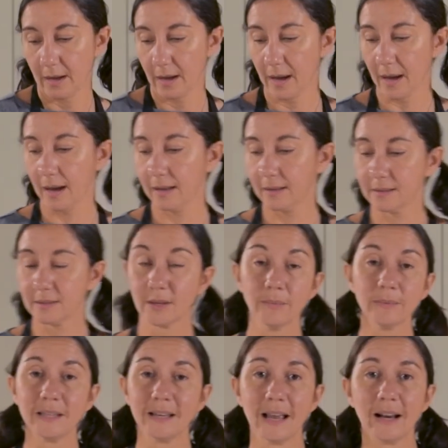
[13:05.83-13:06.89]
And
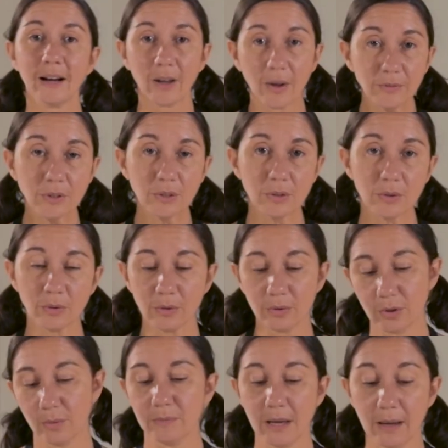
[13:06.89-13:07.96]
something I love to do,
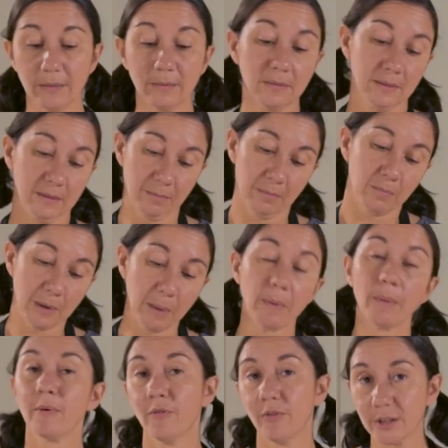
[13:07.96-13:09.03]
sometimes people
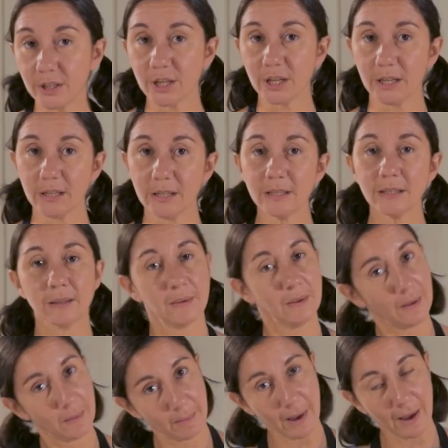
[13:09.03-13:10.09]
prefer cheese,
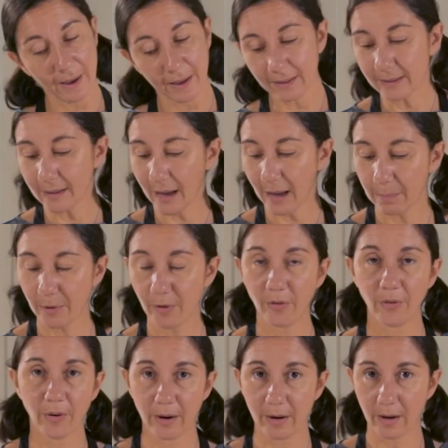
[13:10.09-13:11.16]
but I
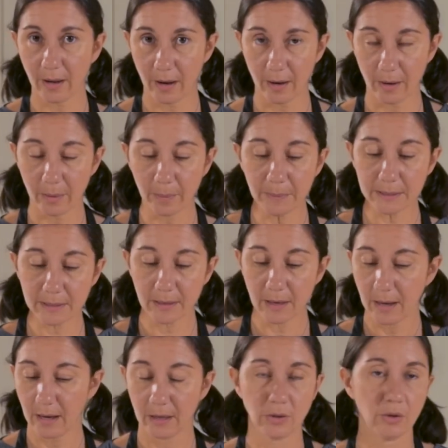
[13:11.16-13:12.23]
prefer herbs,
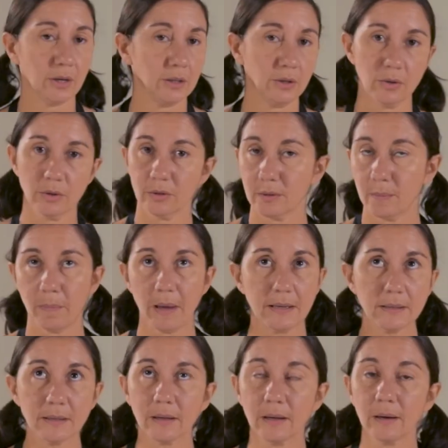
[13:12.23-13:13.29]
and you can use
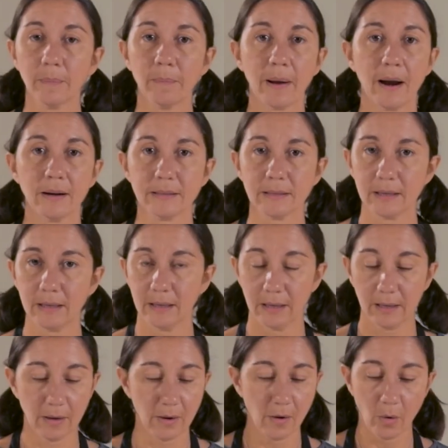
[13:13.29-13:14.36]
basil,
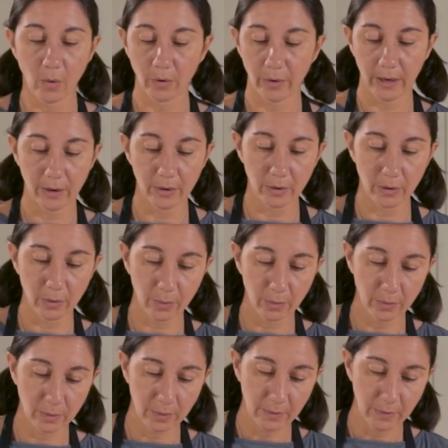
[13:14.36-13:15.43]
parsley, oregano,
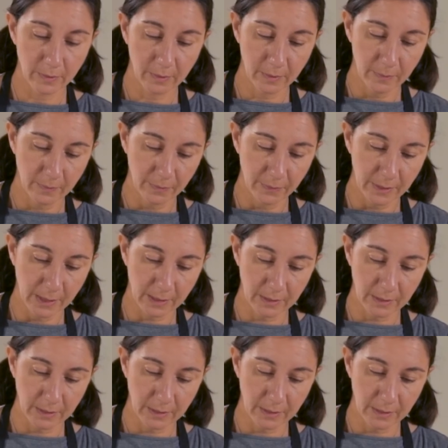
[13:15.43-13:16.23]
and